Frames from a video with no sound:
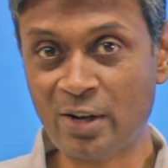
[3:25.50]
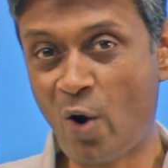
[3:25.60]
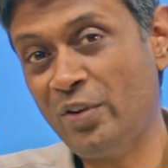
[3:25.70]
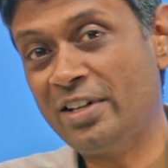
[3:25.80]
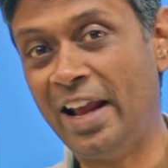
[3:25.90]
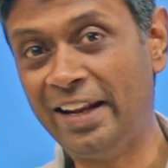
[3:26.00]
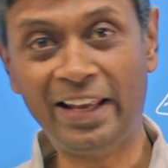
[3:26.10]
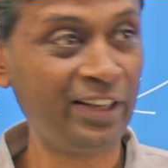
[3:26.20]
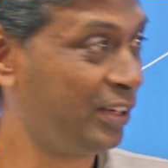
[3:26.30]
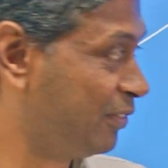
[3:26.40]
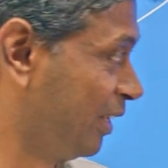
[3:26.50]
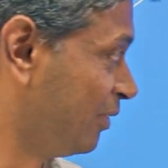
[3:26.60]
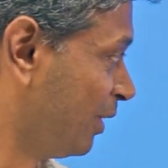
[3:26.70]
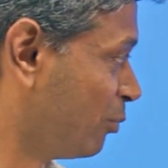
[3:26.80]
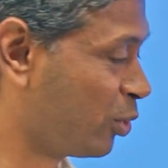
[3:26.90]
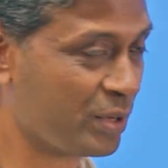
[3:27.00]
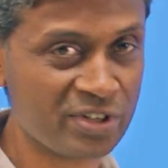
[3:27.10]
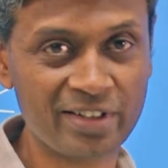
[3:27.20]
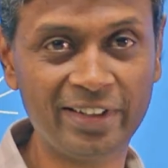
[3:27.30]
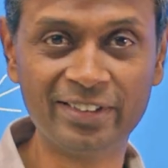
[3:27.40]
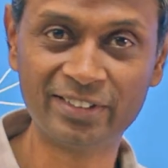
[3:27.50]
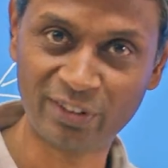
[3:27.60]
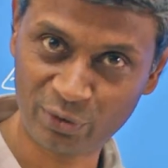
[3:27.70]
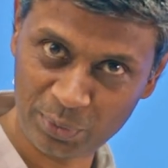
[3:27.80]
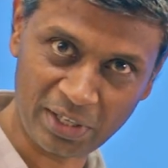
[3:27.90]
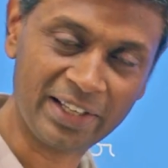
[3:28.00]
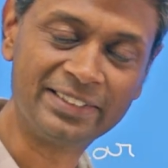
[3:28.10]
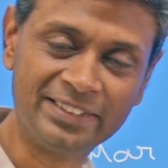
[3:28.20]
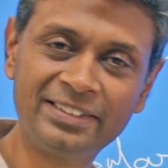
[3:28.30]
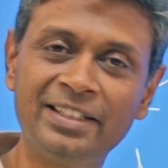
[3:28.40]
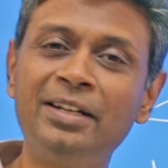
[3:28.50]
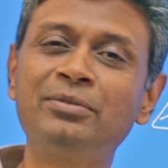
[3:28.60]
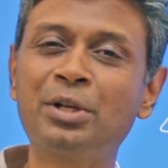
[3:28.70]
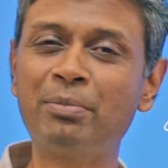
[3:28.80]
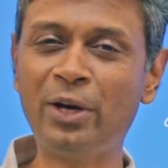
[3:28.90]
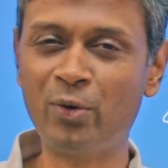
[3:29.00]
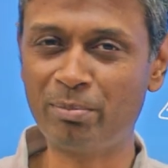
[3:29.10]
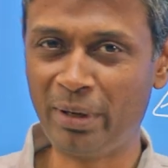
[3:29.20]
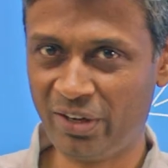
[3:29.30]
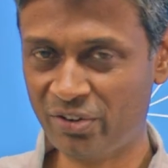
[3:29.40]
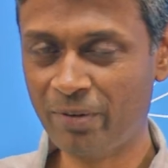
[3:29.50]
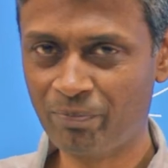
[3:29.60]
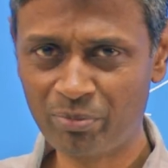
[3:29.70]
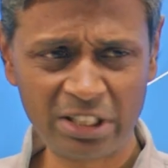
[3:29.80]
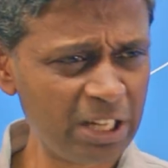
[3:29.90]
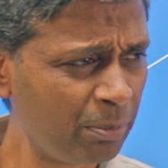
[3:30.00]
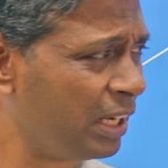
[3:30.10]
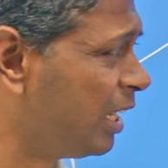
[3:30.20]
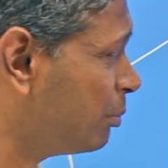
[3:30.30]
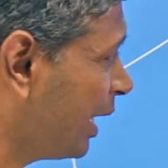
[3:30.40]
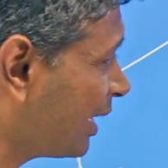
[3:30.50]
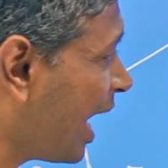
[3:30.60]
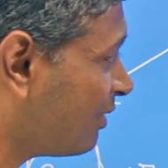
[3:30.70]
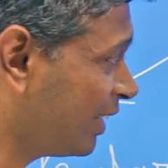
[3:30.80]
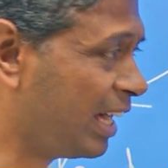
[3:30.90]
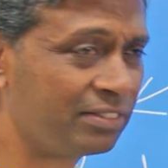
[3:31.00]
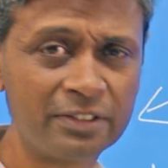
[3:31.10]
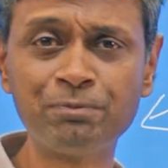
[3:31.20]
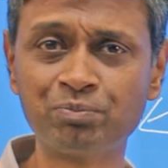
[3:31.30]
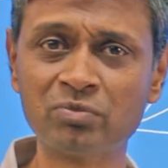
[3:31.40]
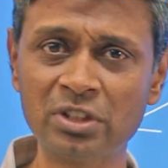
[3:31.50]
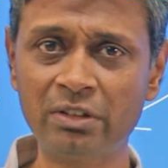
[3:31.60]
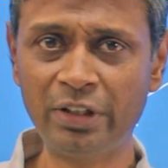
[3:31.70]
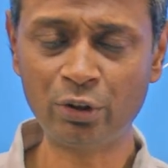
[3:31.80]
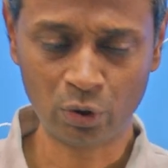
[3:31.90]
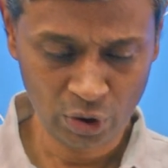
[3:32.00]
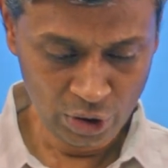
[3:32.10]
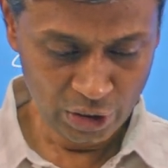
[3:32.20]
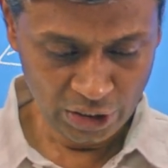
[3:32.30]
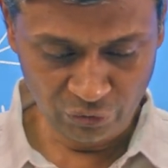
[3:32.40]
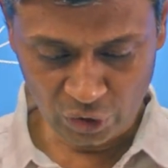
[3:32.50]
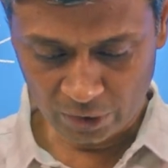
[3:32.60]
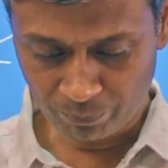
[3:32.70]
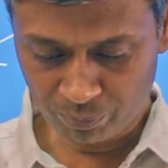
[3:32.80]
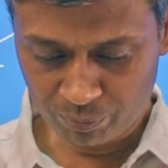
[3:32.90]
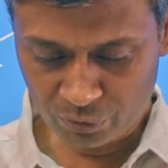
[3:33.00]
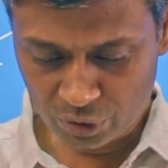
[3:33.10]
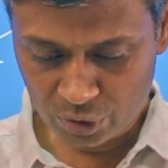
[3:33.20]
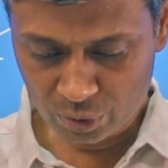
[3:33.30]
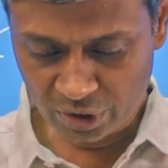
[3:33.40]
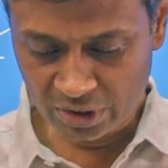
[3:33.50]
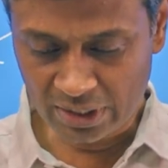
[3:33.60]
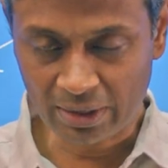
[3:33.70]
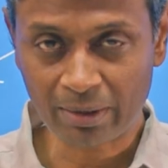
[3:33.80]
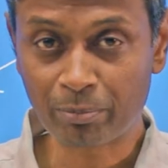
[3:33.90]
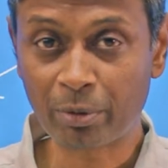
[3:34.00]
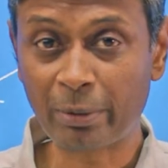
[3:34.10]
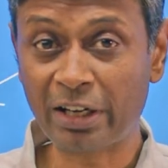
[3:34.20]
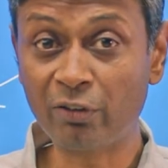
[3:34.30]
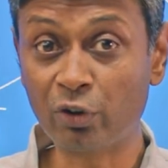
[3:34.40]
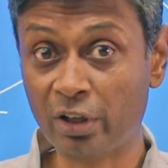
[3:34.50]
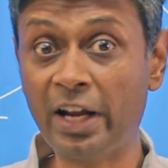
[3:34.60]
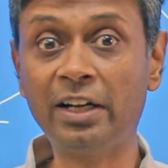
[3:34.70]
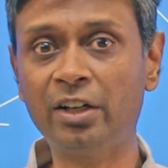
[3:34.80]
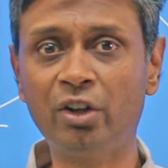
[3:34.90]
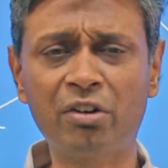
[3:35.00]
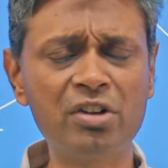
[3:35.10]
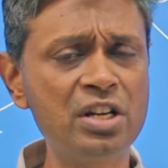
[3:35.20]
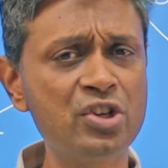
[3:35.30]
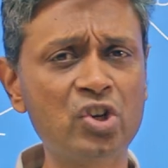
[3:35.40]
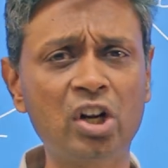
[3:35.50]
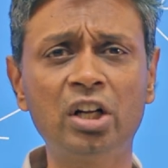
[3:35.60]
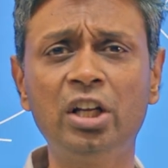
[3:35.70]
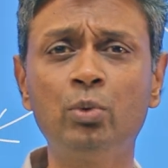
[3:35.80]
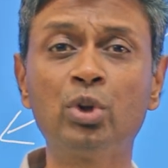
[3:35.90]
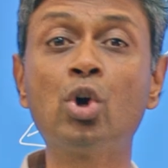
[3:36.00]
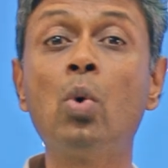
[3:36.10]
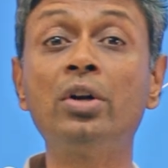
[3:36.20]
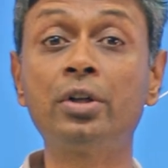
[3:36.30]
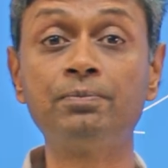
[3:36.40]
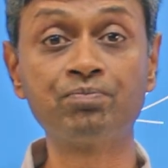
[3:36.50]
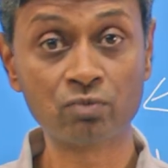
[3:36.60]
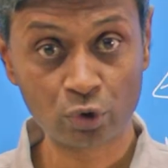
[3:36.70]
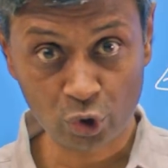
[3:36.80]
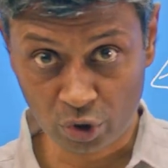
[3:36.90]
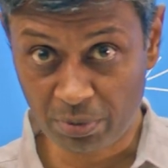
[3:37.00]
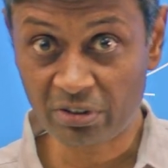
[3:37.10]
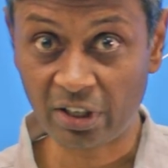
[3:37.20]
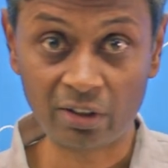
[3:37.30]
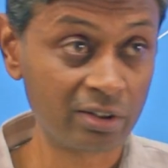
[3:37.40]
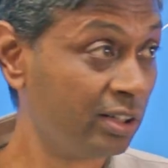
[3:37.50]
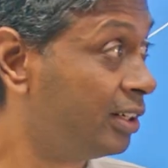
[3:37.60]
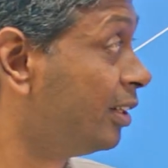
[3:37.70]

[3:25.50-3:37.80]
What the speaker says: Obviously, I like it when there are more questions like this and fewer like this. That's my own bias. Typically, it breaks half and half. And so if you're a student preparing for CAT and you're really struggling with quant, you should be saying, look,